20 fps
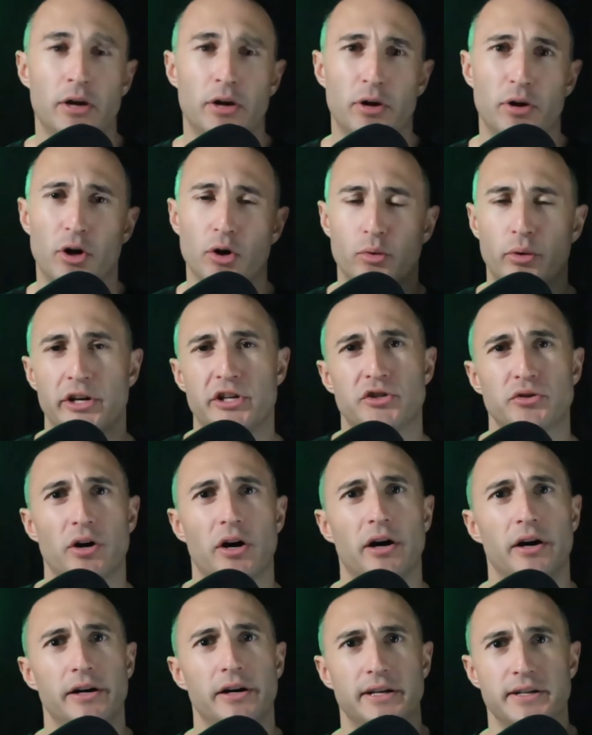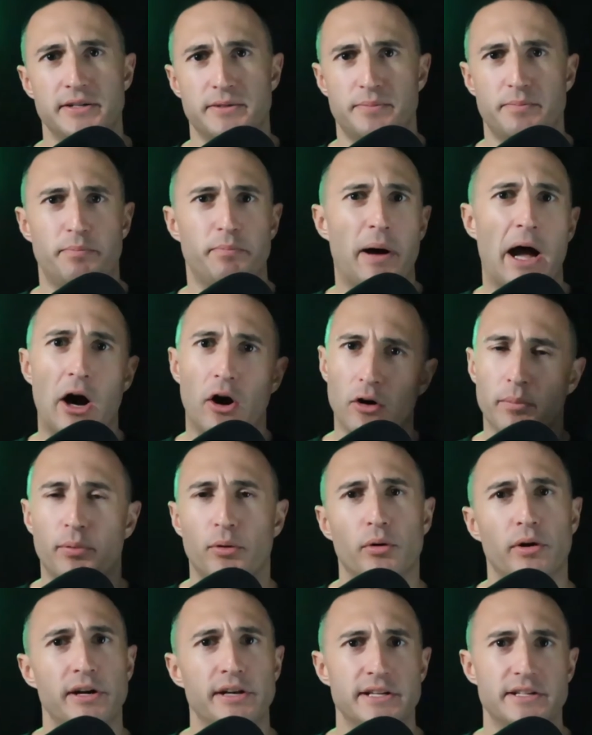Pro Quick Draw is
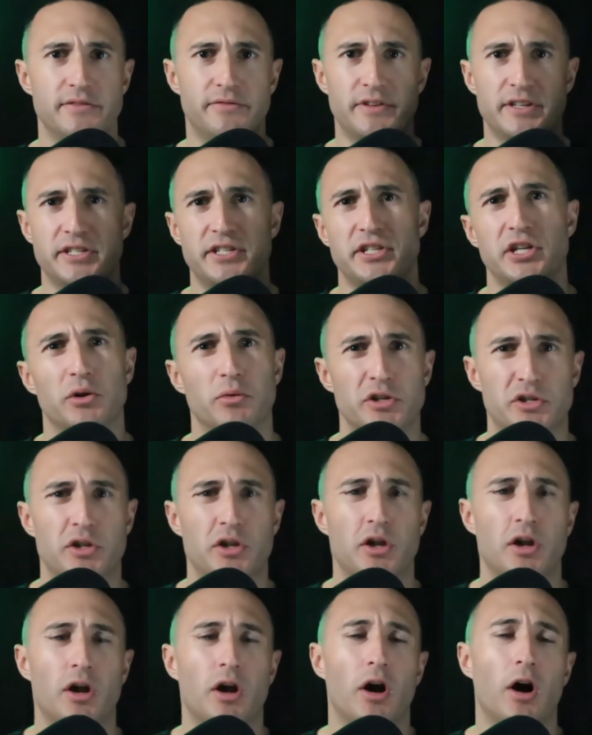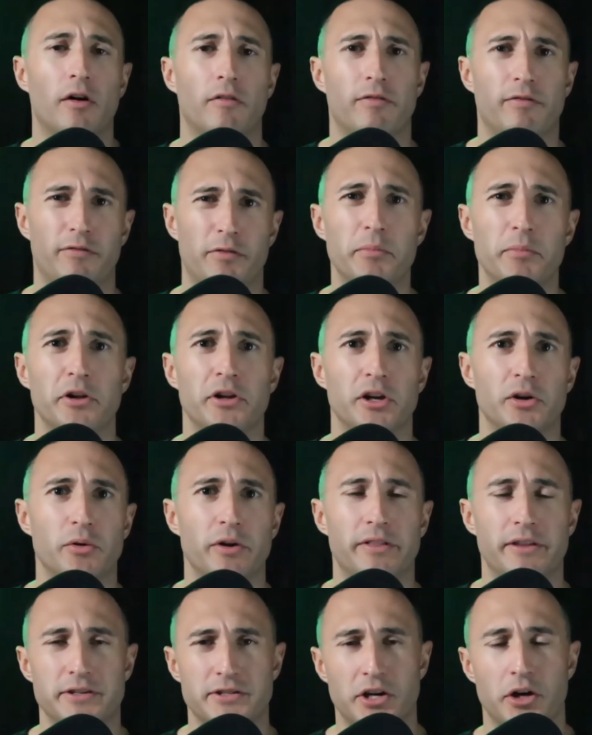PowerPoint, is Visio, which we're all familiar
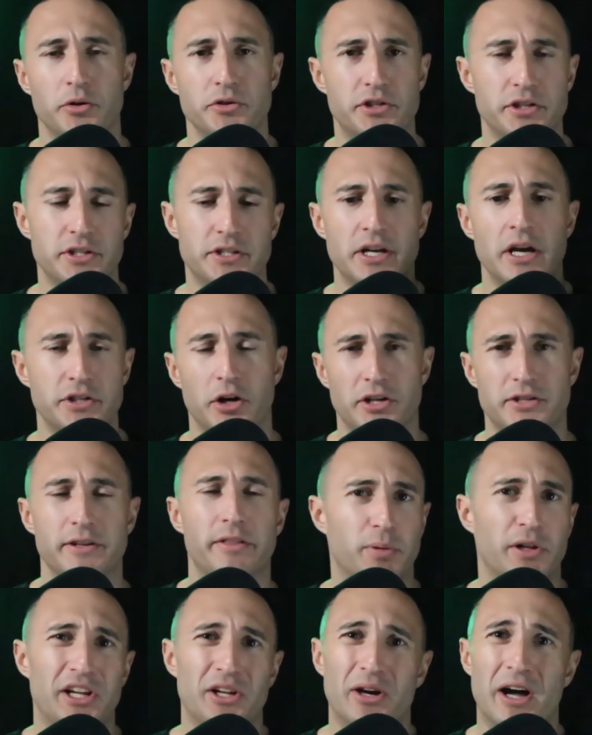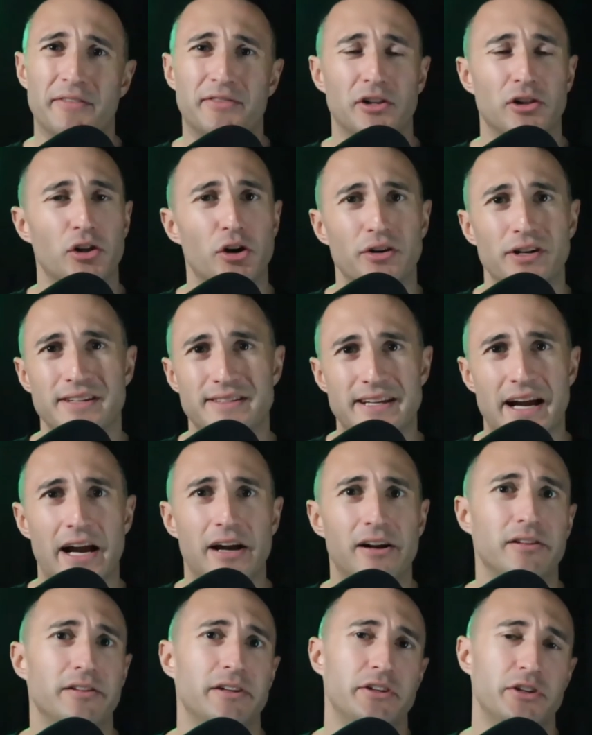with as coaches. Just Play, you'll have to learn
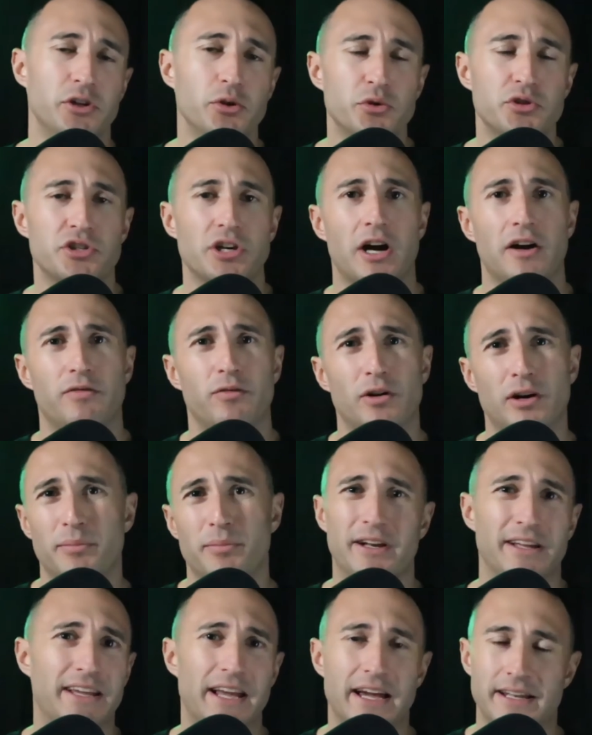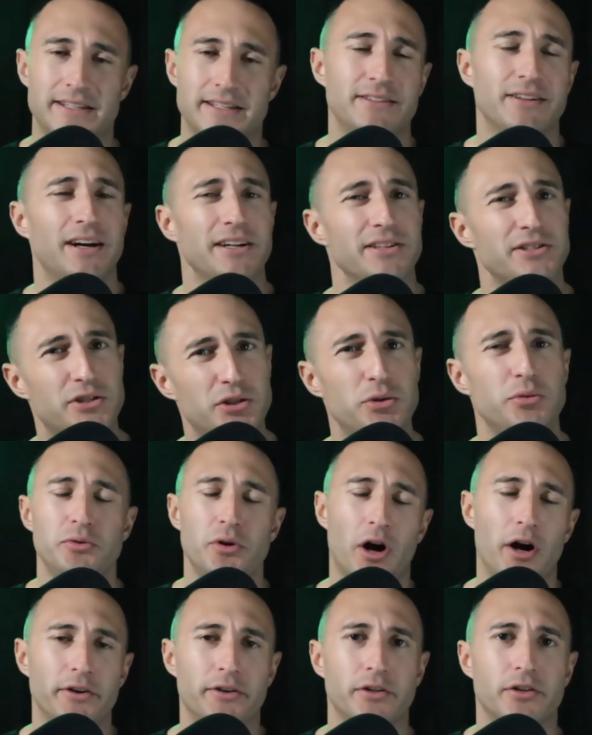entirely new software. But again, it's not too
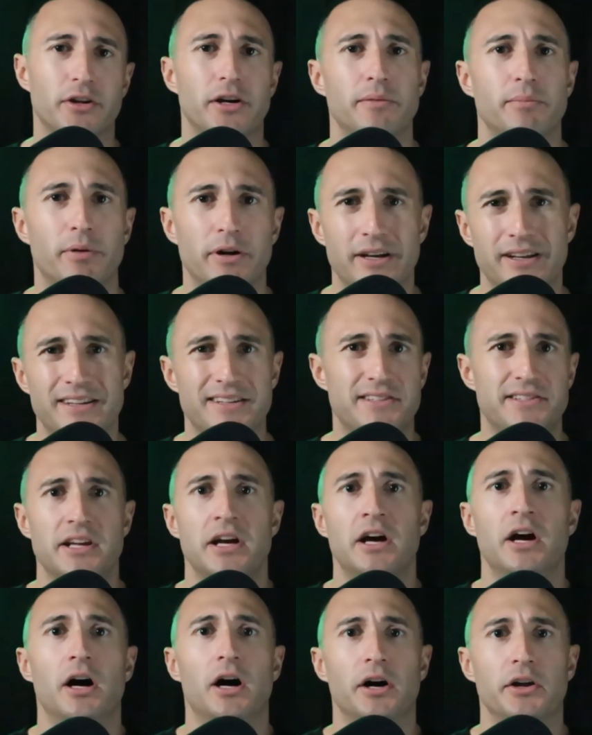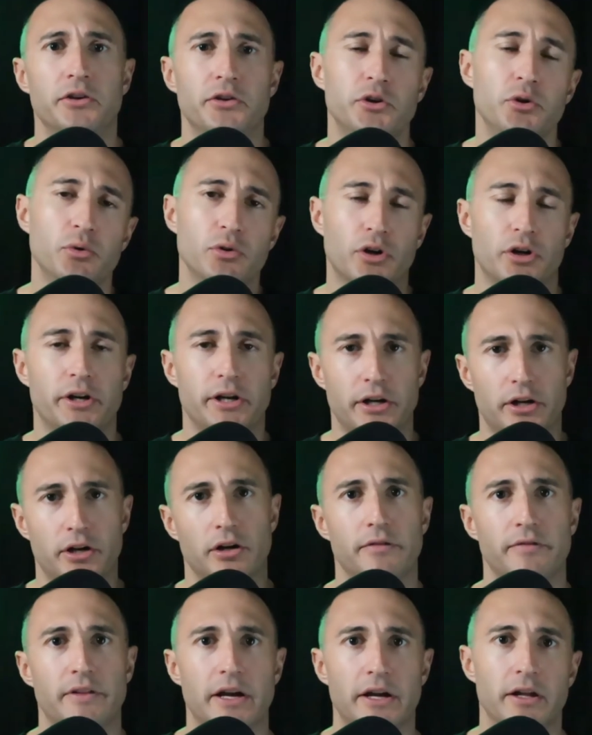hard to learn, but it is a new learning
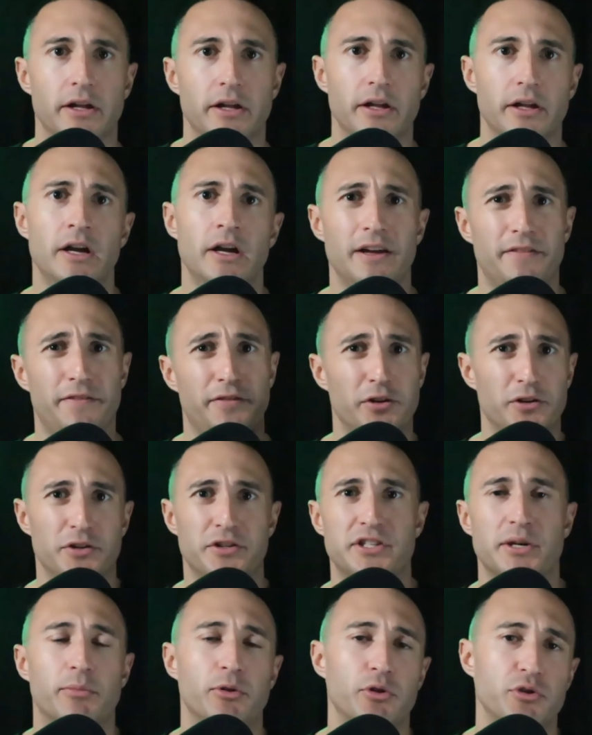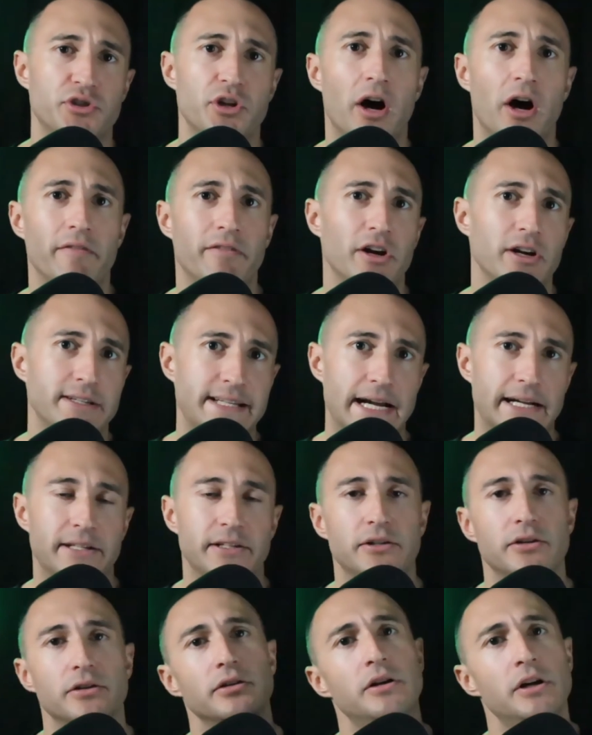curve that if you're someone who's not very
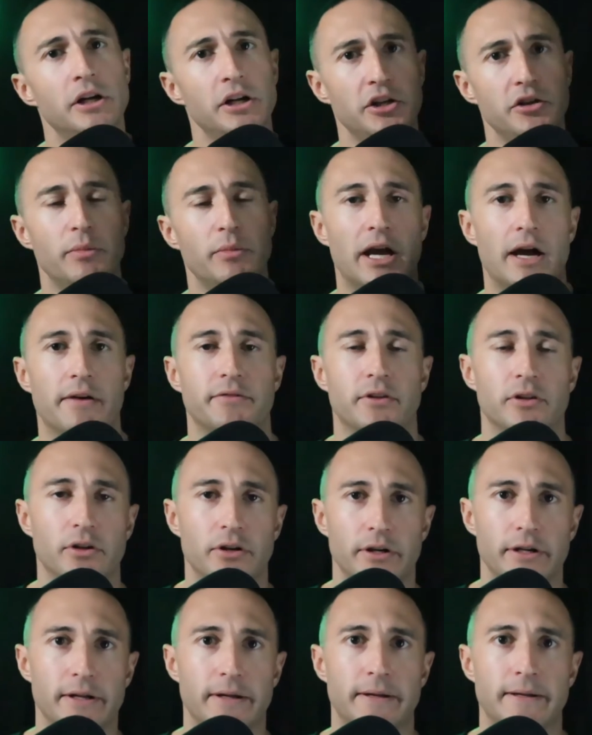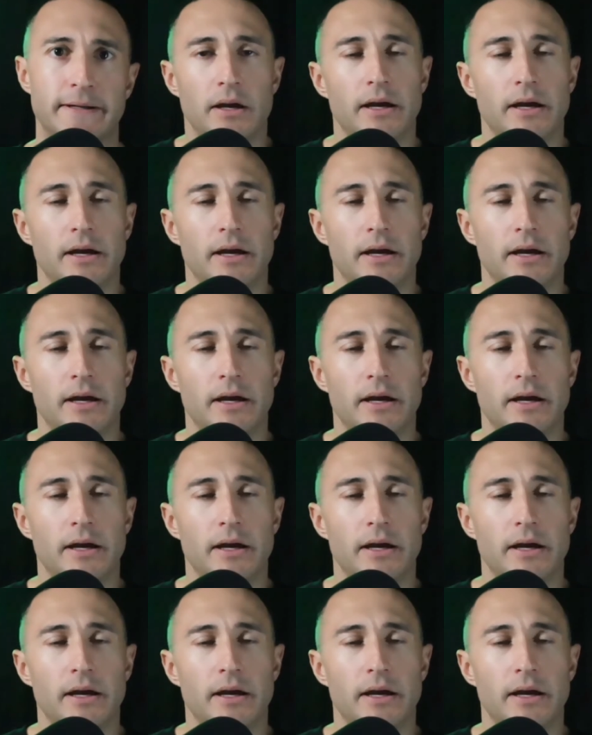technical, you may have to learn it.